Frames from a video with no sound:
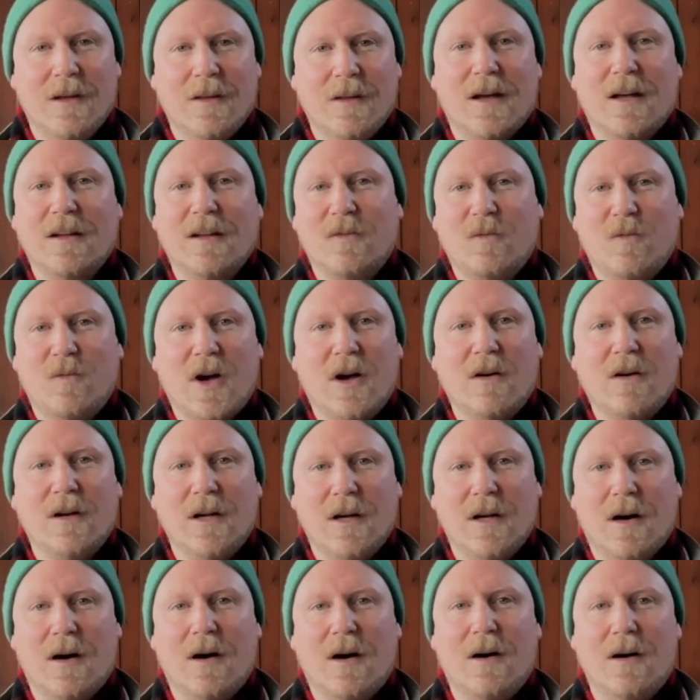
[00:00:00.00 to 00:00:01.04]
That's
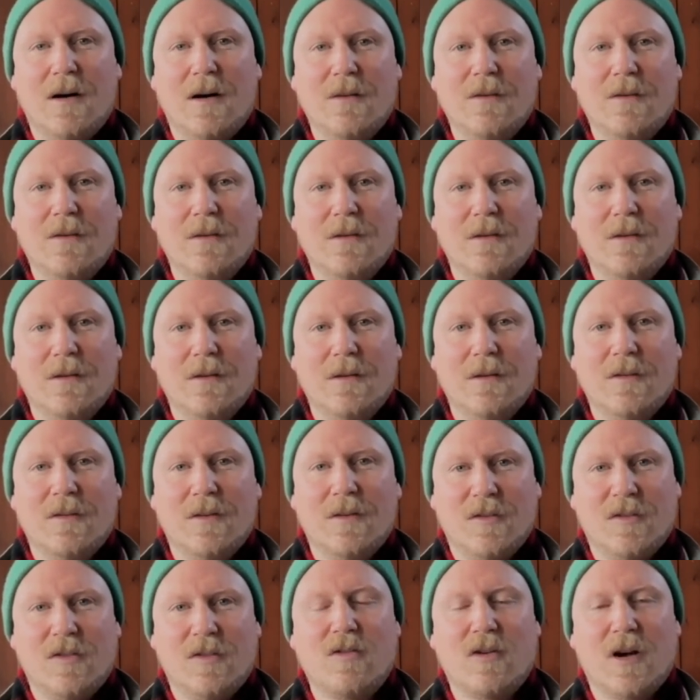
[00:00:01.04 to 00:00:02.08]
very hard
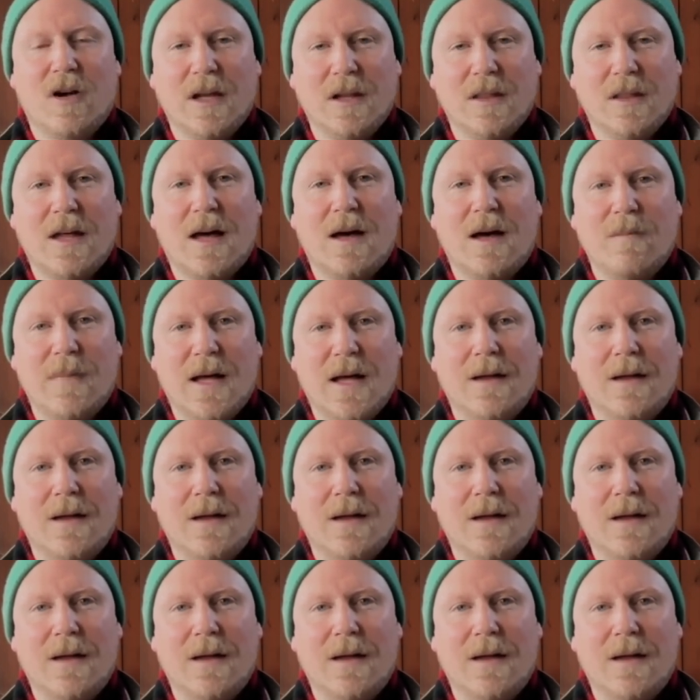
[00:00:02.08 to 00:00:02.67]
to strike that